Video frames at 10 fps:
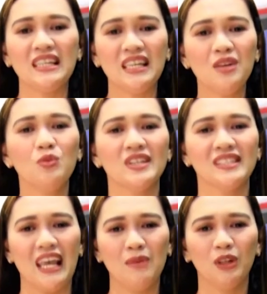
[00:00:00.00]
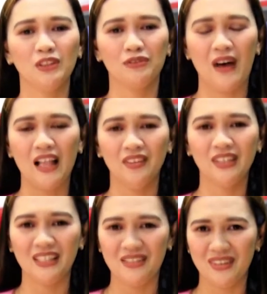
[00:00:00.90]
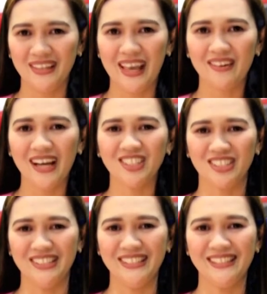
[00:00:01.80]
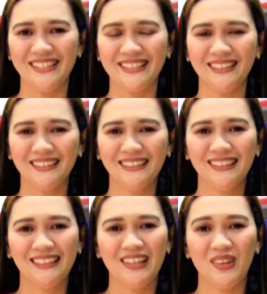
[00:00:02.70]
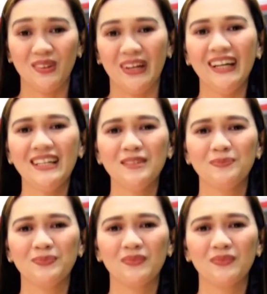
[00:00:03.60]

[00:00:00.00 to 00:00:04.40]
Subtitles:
he was able to follow the given directions. Third,